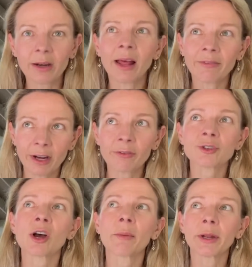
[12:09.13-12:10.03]
have enough
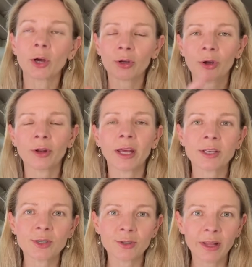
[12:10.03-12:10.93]
time in Hakone
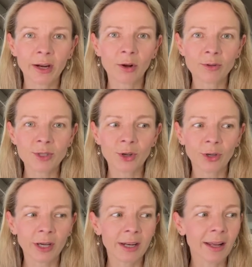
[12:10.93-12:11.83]
to do that whole
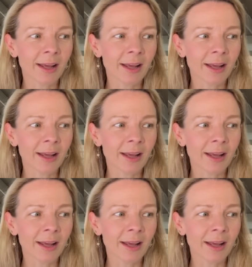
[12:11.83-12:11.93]
circuit.